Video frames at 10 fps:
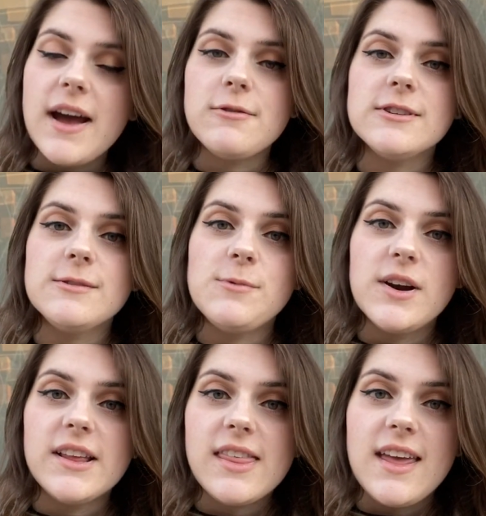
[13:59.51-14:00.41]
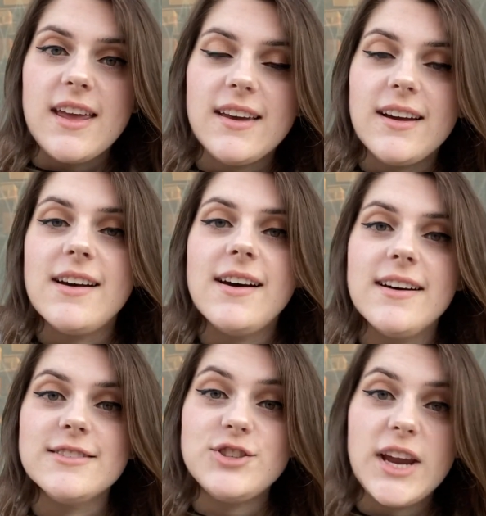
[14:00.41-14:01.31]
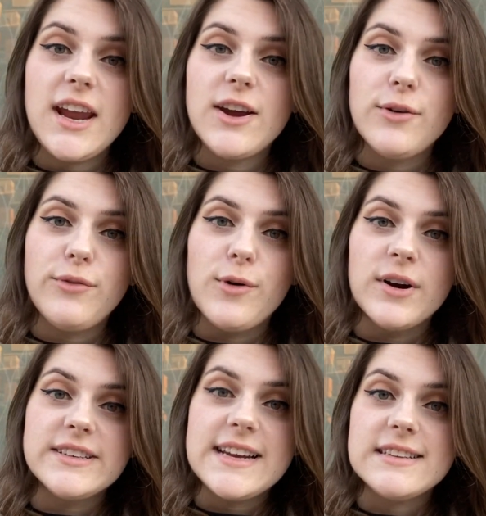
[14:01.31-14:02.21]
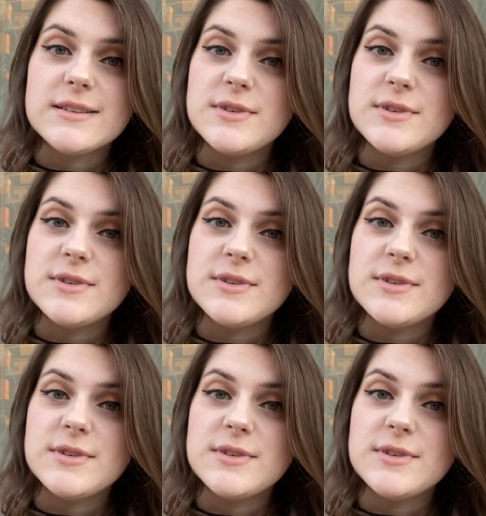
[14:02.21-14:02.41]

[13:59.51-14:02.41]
I want to thank Jake for taking some